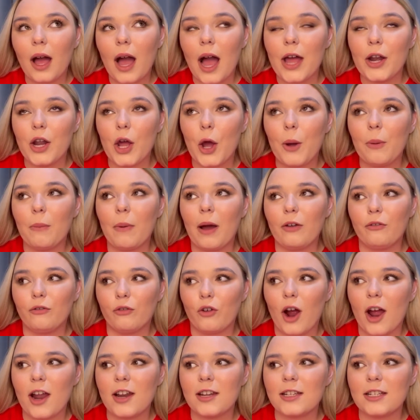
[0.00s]
know my
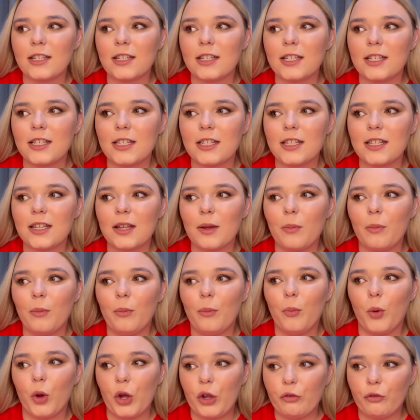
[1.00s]
friend's
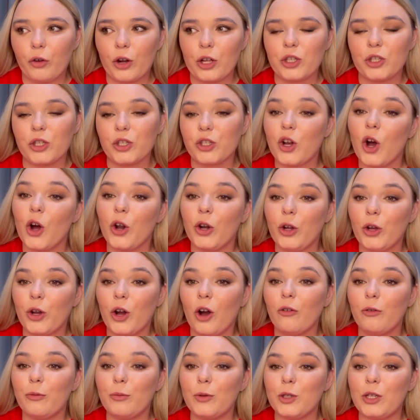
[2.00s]
boyfriend just got a new
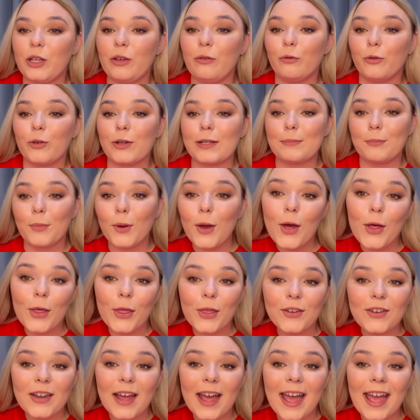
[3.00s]
coffee machine for his
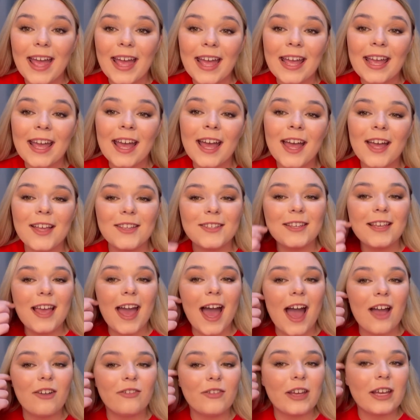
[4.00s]
birthday. So
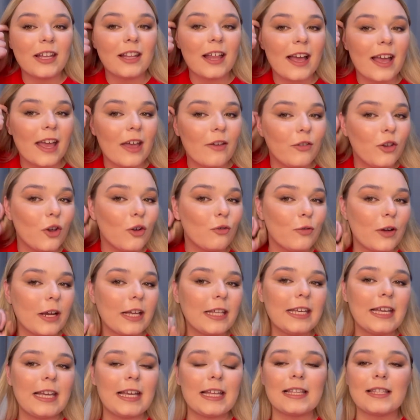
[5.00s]
yeah, I feel like if you're
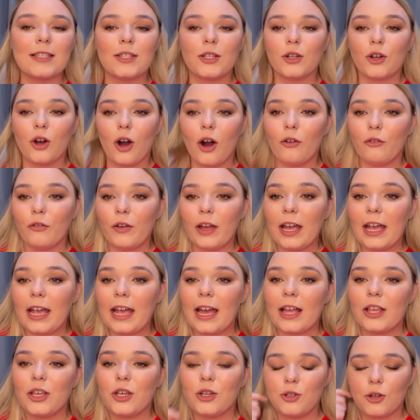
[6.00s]
really into coffee
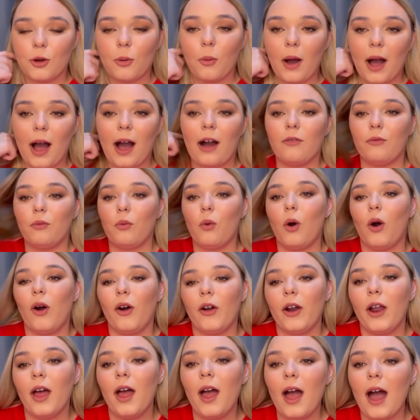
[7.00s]
and you don't have
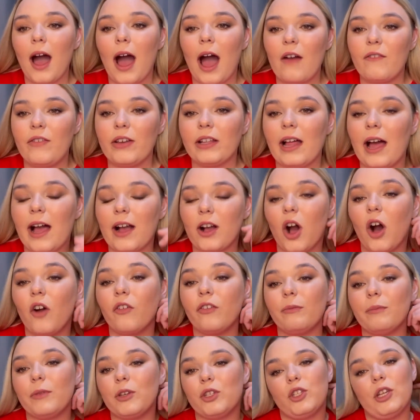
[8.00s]
one, I feel like a
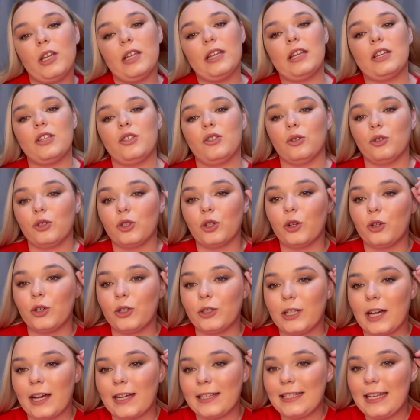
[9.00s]
coffee machine is such a good
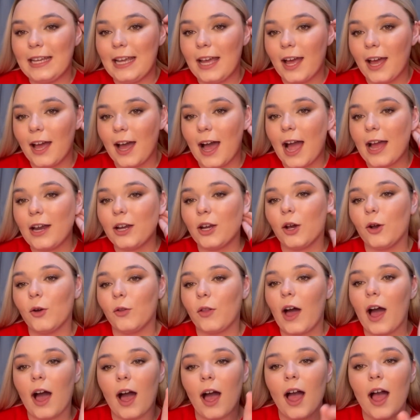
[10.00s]
idea. I know
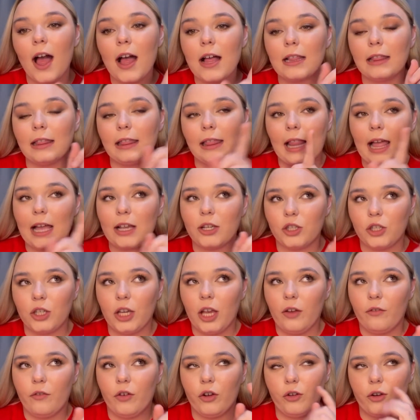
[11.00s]
that last
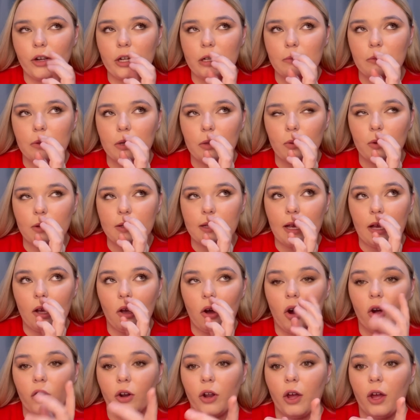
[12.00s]
year for Christmas, was it
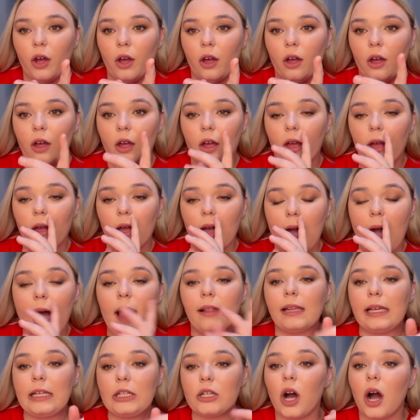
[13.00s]
Connor,
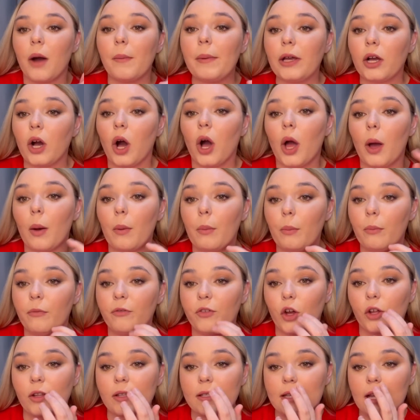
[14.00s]
Ellie Darby got her
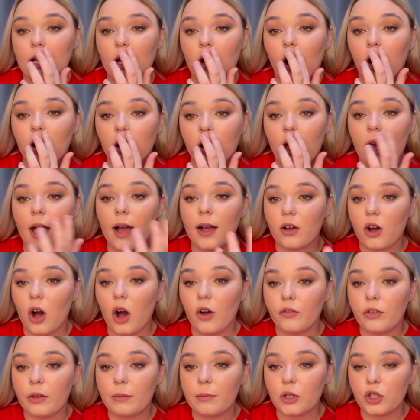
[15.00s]
fiance Connor a
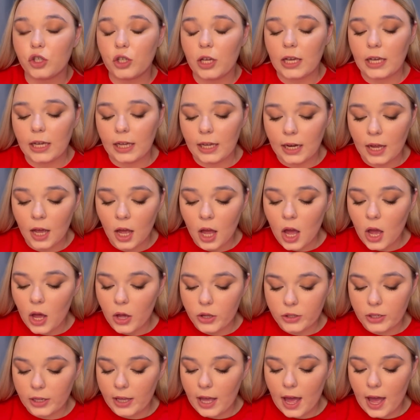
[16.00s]
coffee machine.
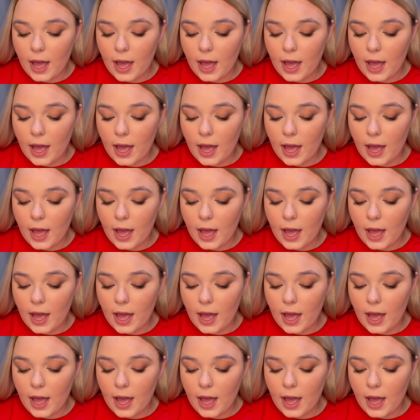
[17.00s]
So yeah,